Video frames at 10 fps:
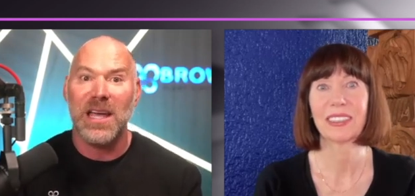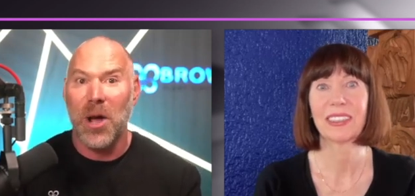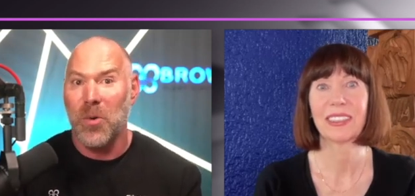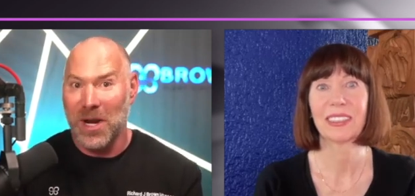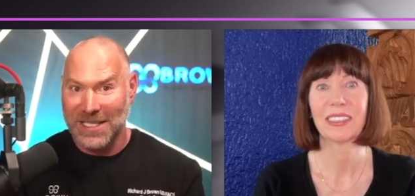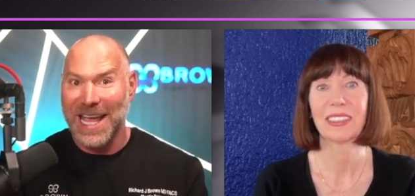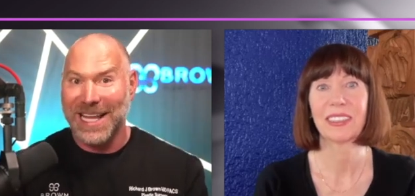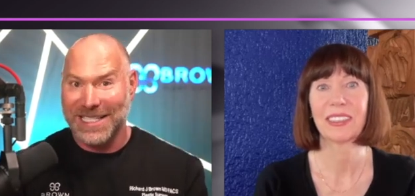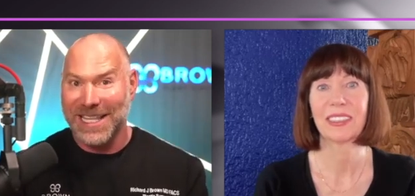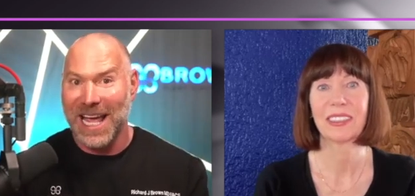Speaker 1: And I want to
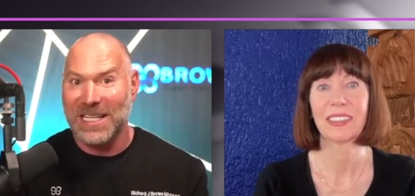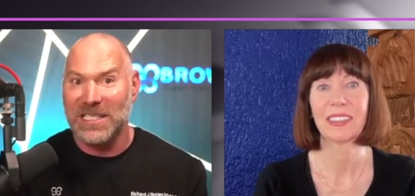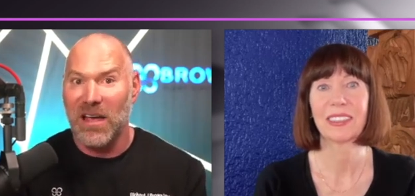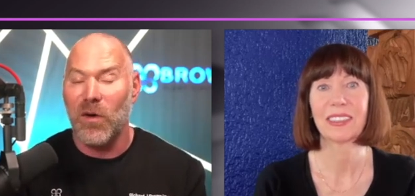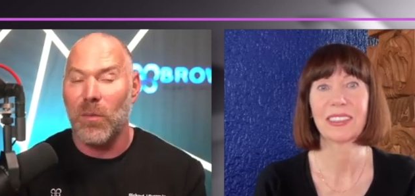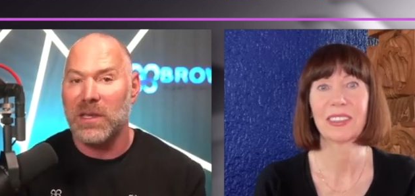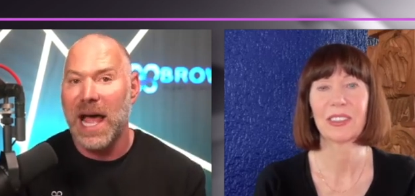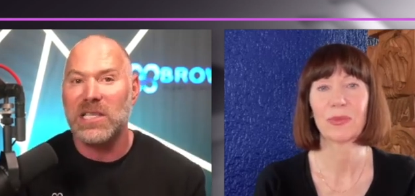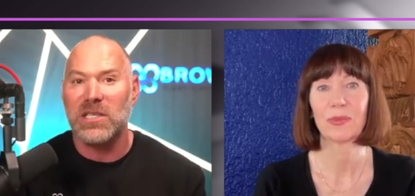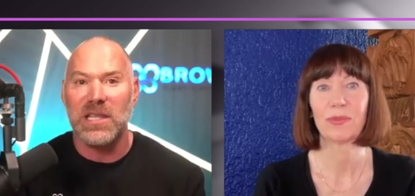take it to the next level. But
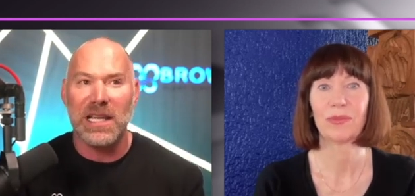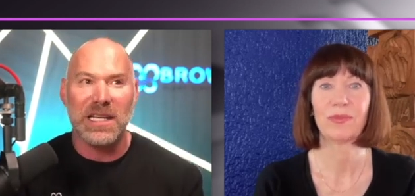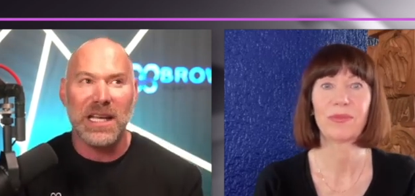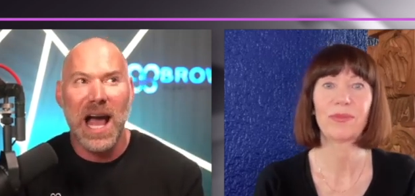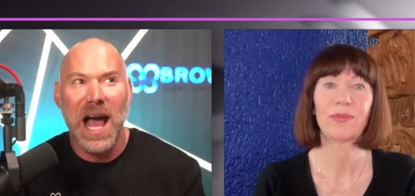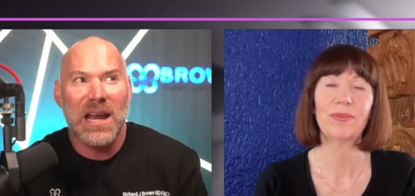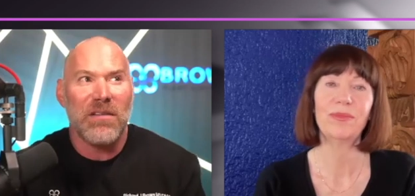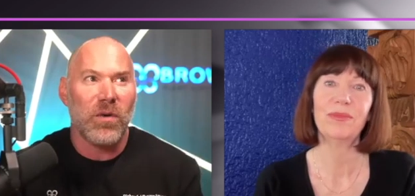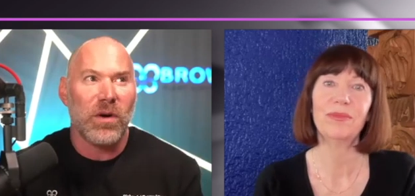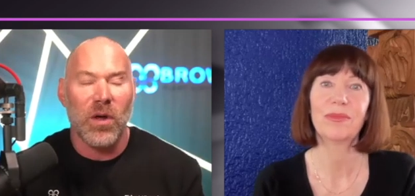that's that's
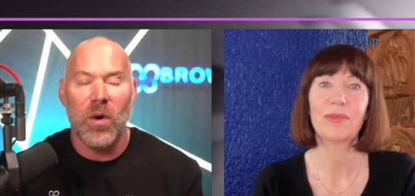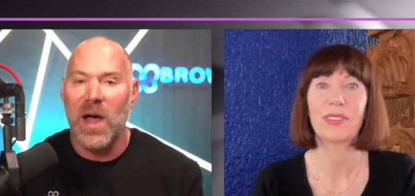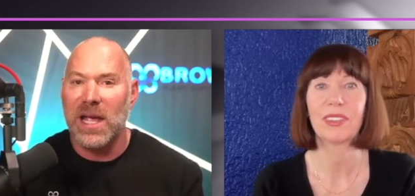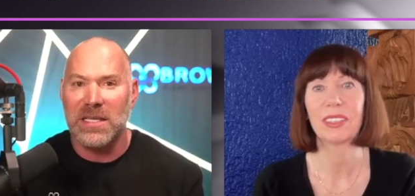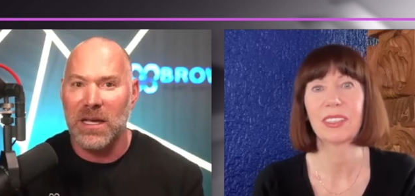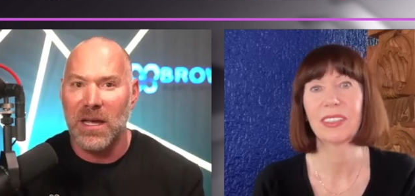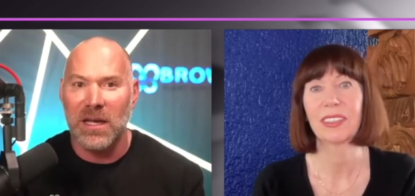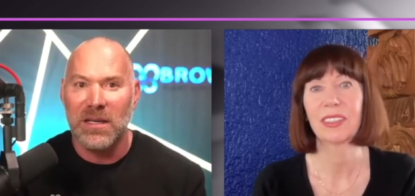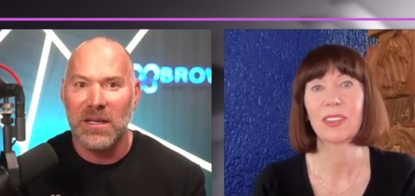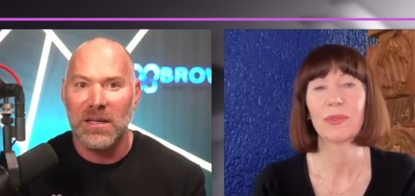kind of where the whole
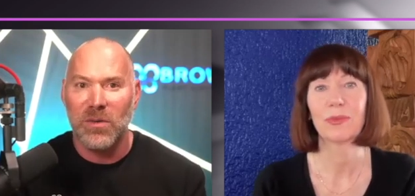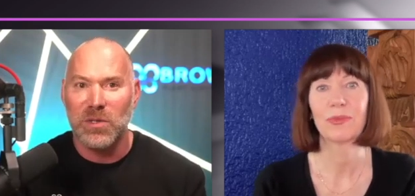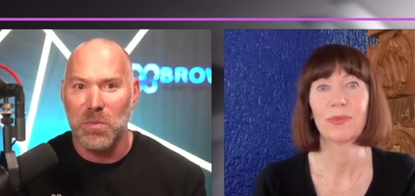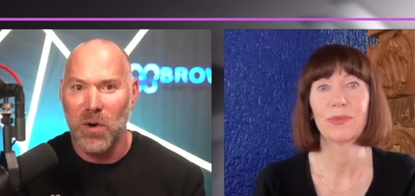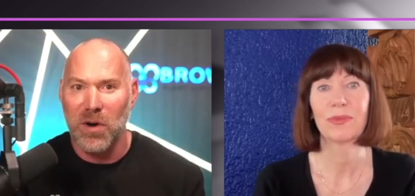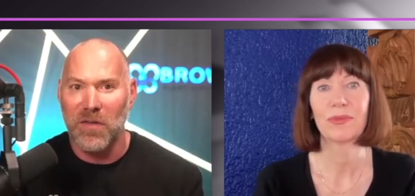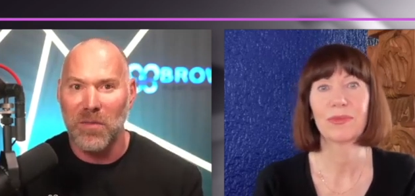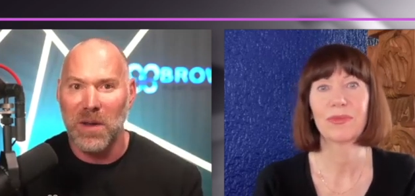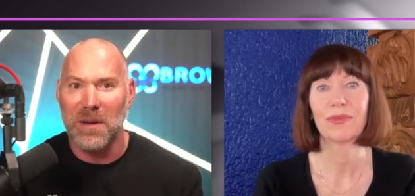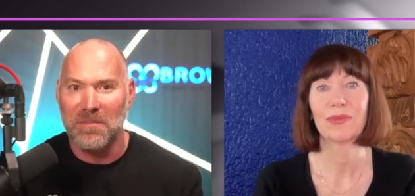idea was born
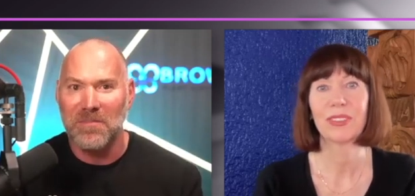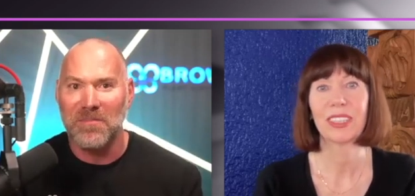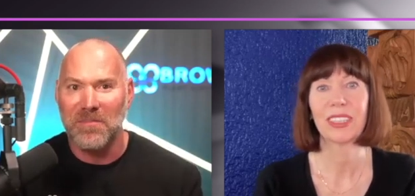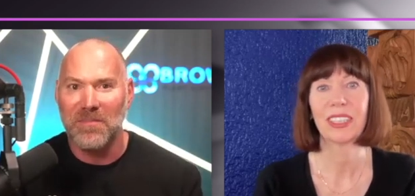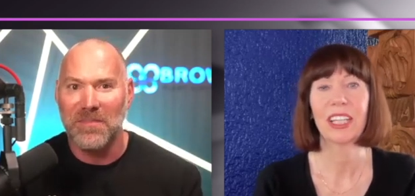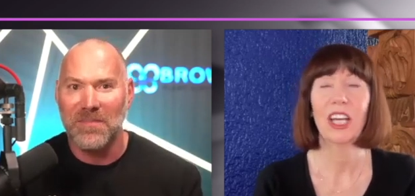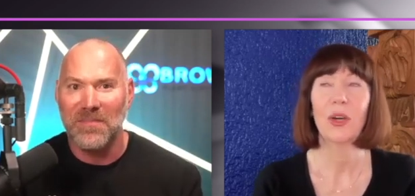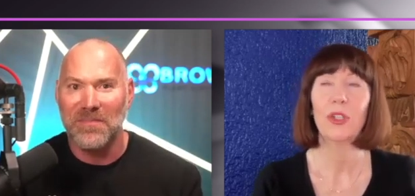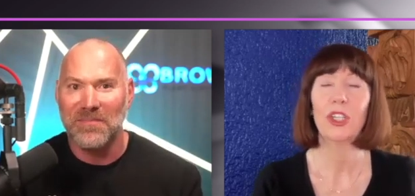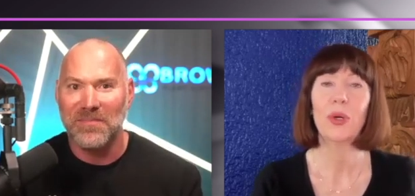for me.
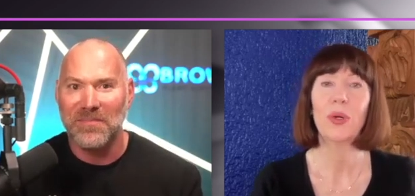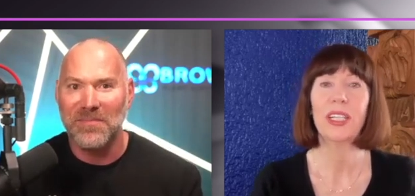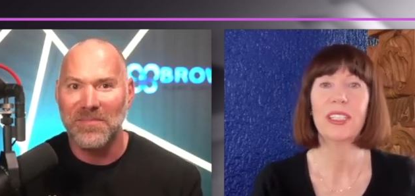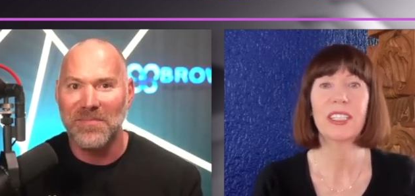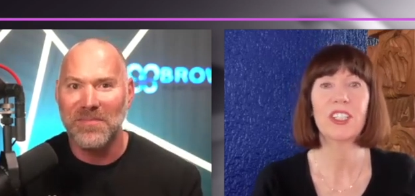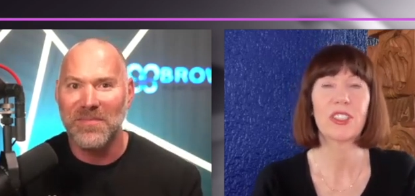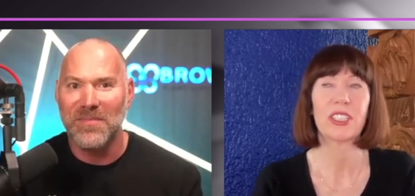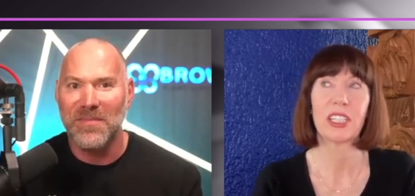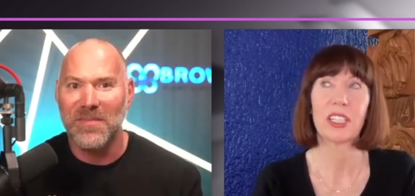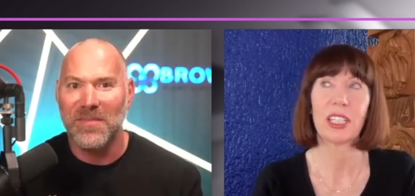
Speaker 2: Well, you know, it's
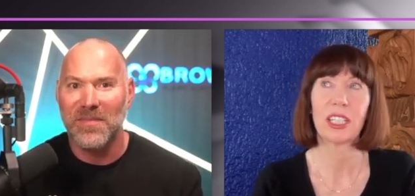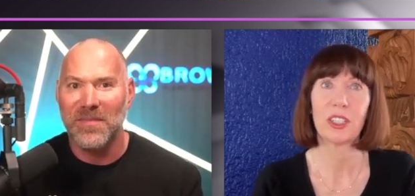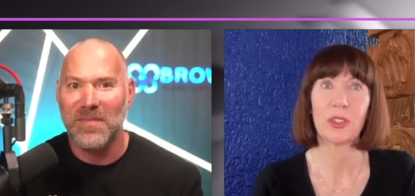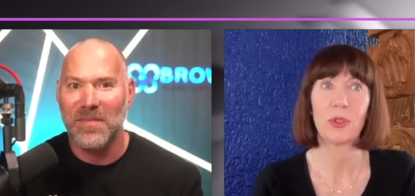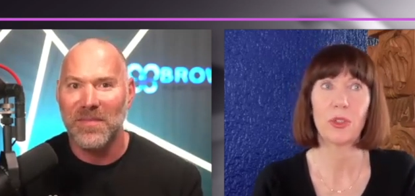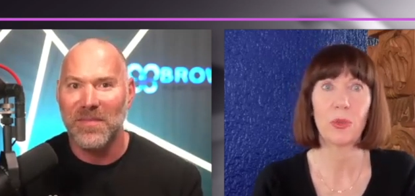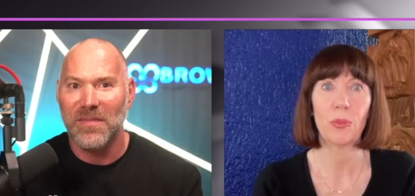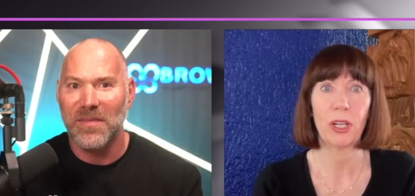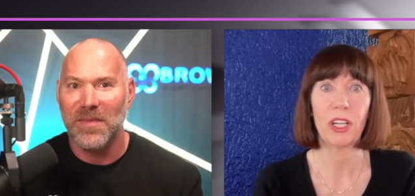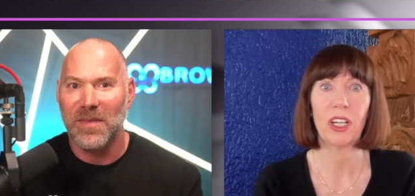interesting that you you
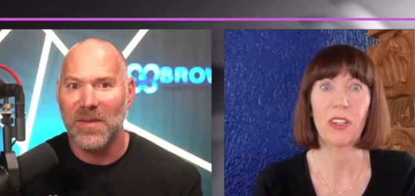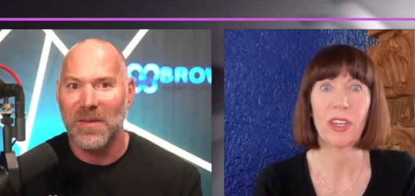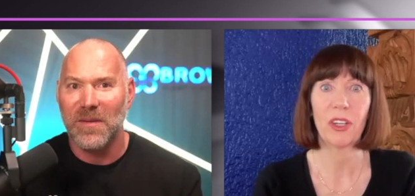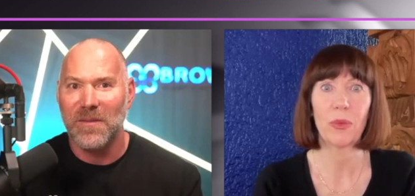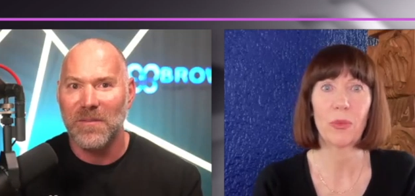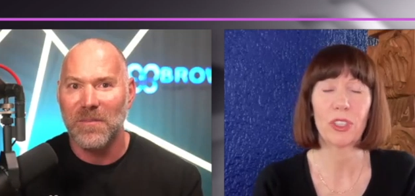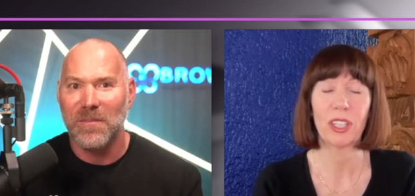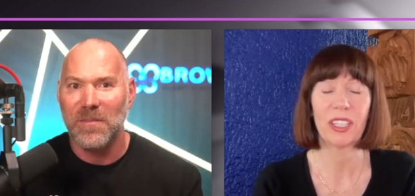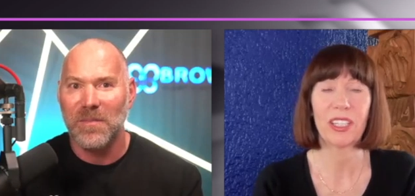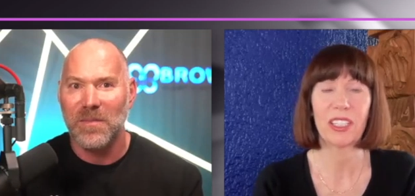bring all of that up, which
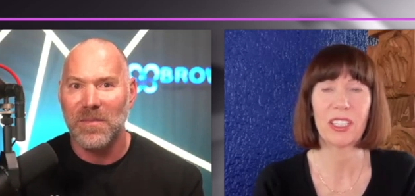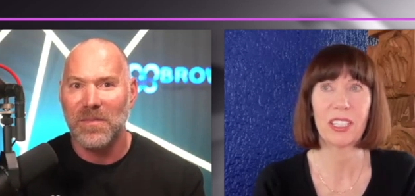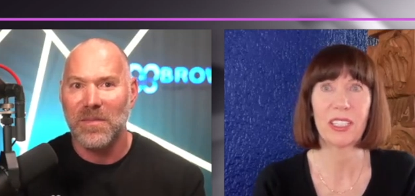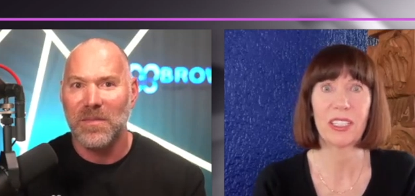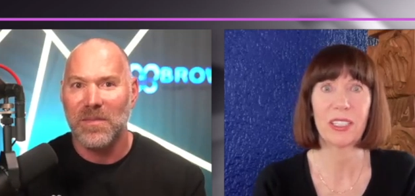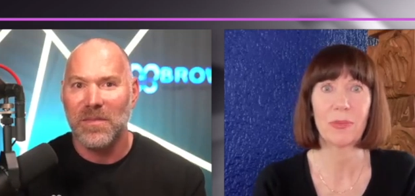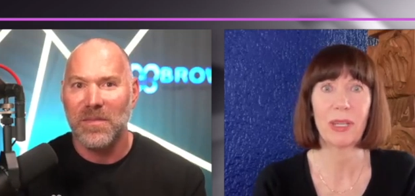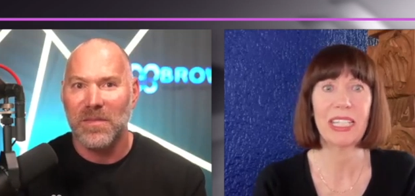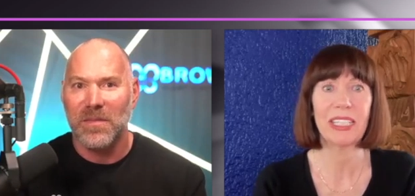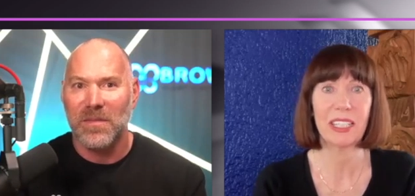I think is, is
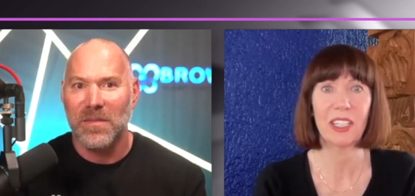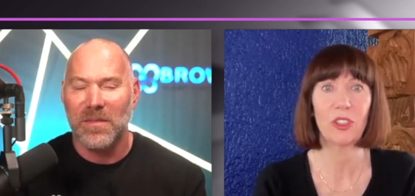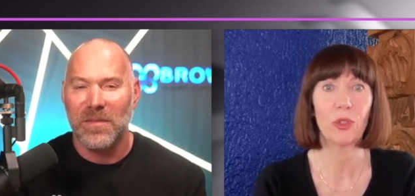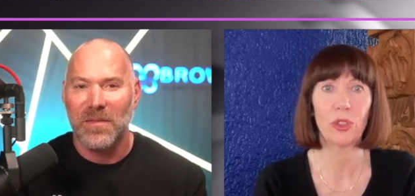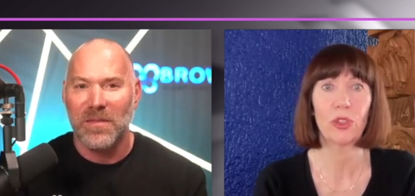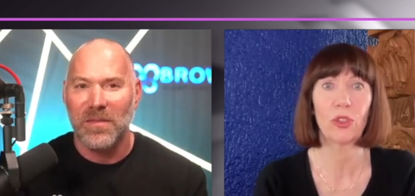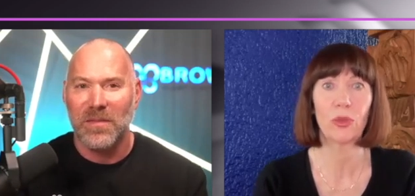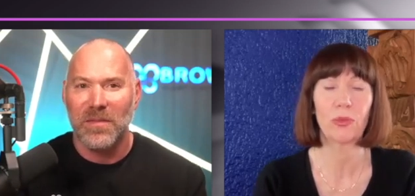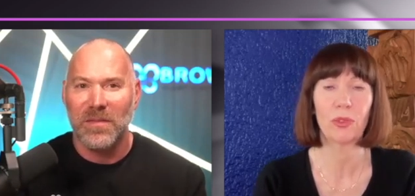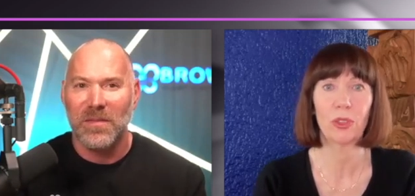amazing that you're
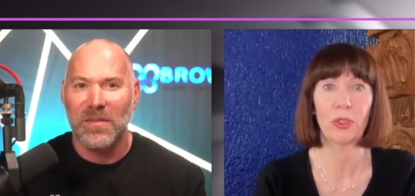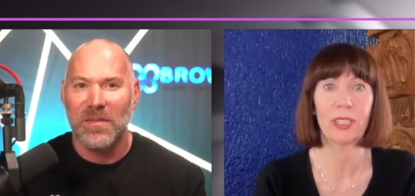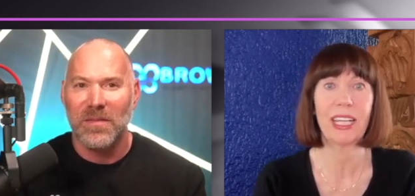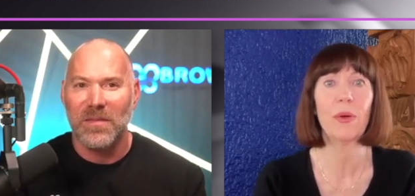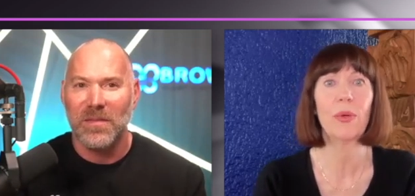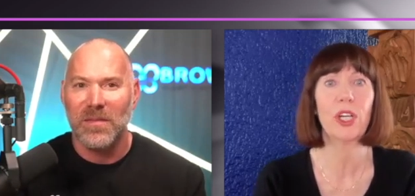you're you're now